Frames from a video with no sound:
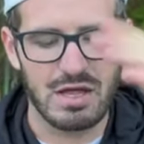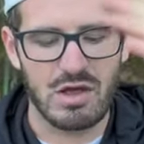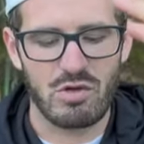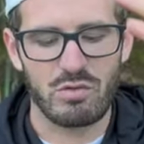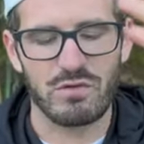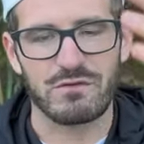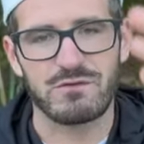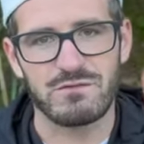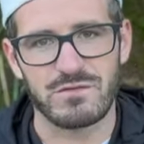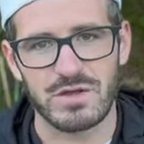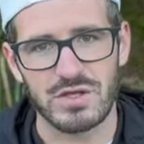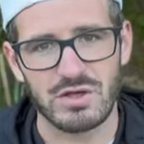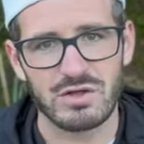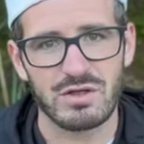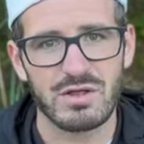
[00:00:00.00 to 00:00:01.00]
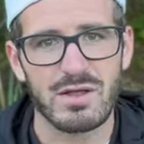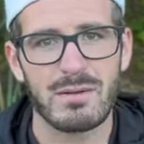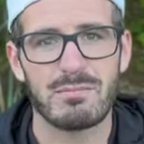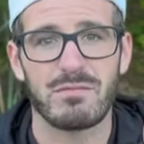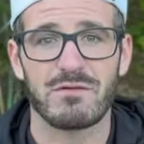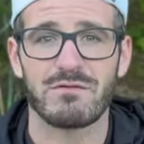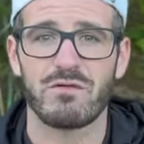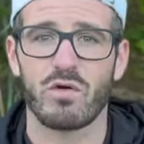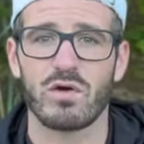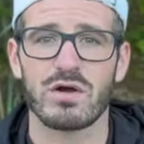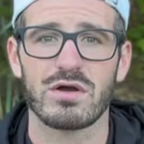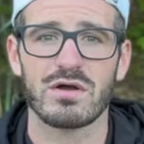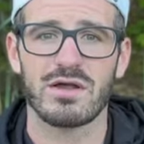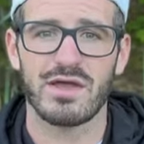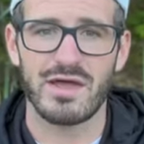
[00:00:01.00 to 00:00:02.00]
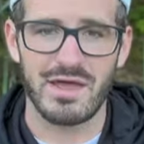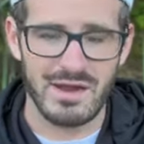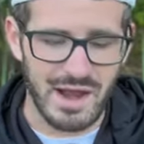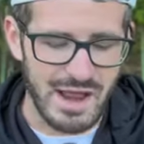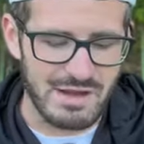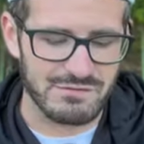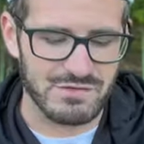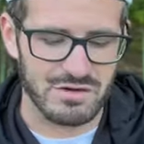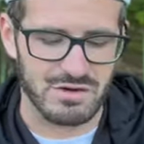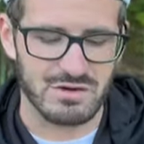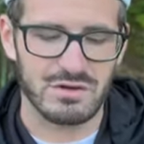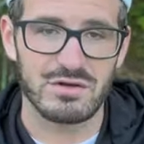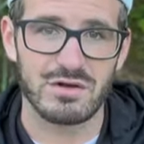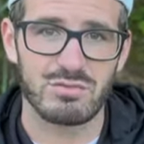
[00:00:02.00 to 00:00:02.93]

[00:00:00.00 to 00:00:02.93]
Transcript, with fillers: will feel before and after your